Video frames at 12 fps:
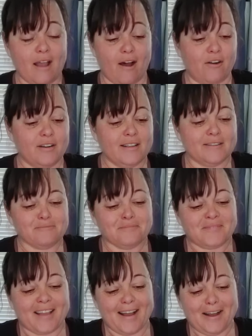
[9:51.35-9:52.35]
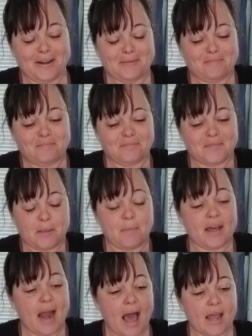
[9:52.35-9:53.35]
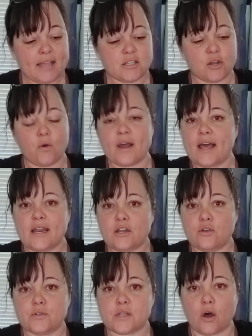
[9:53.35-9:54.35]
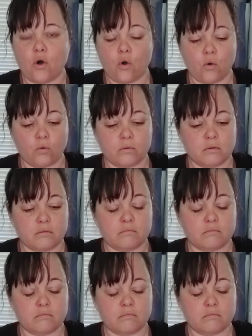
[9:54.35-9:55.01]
y'all. But I like to go ahead and use the whole